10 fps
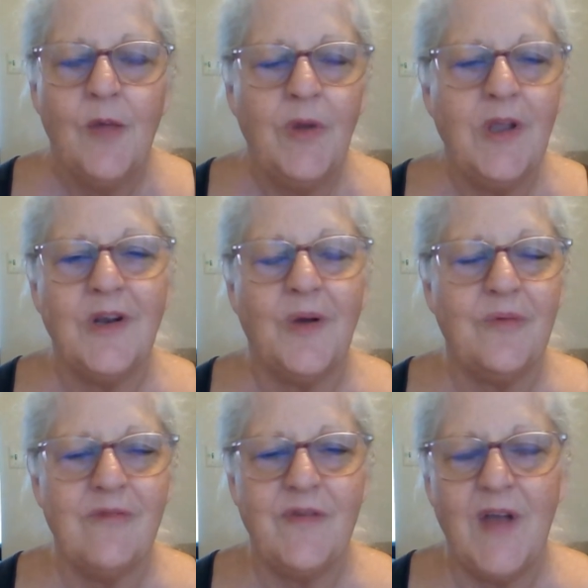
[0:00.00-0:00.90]
But
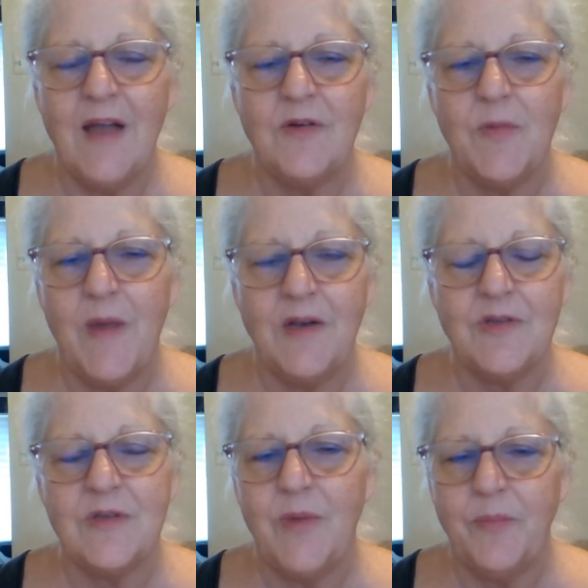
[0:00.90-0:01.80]
if you got
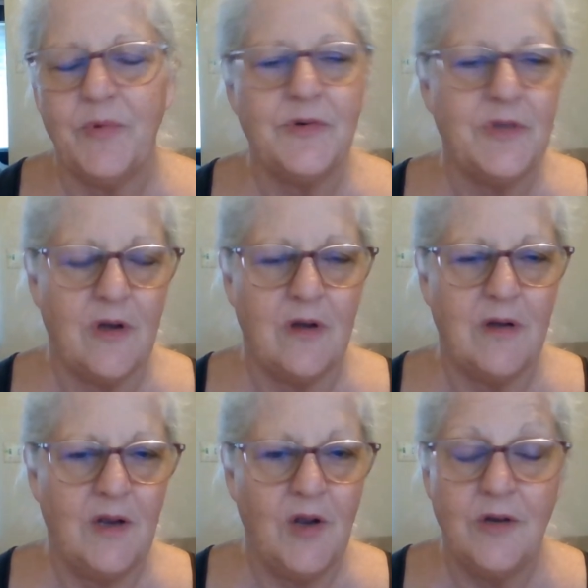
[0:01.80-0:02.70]
tomatoes and peppers and all
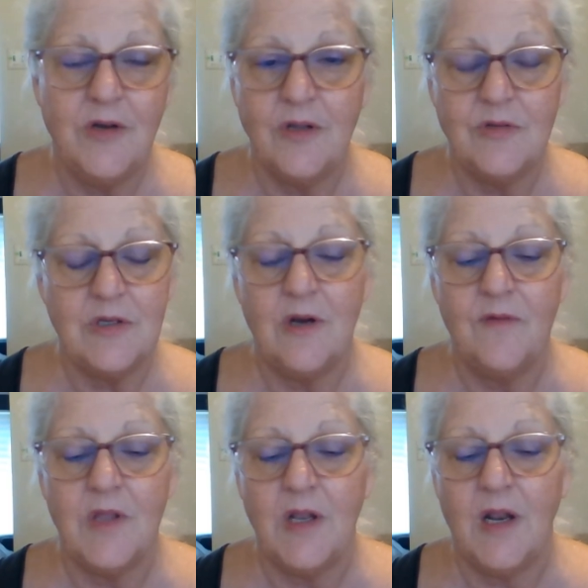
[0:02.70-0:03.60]
and onions and
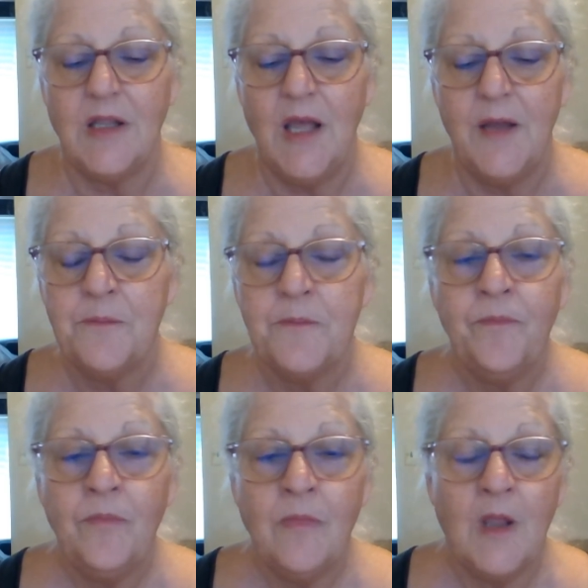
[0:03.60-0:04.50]
everything like that,
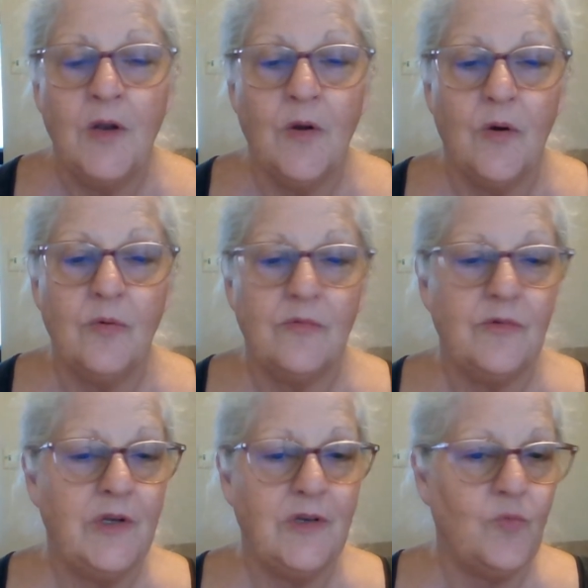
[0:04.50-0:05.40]
you
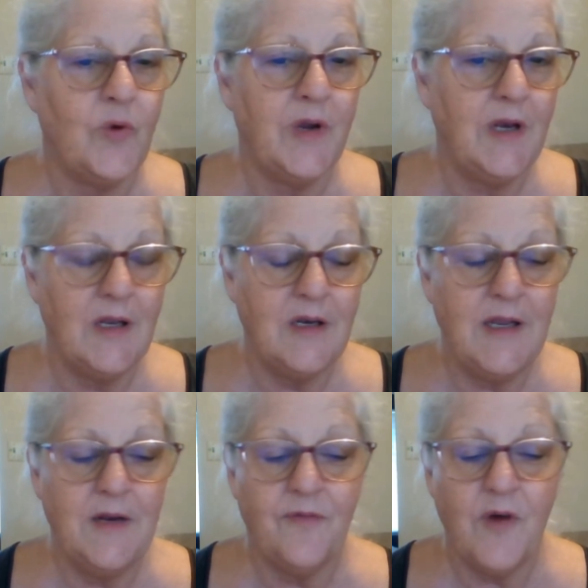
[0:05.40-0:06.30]
bring it in and
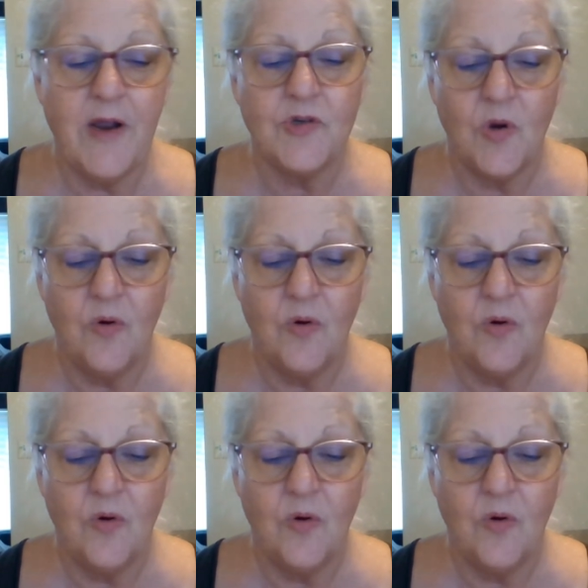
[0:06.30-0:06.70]
eat it fresh.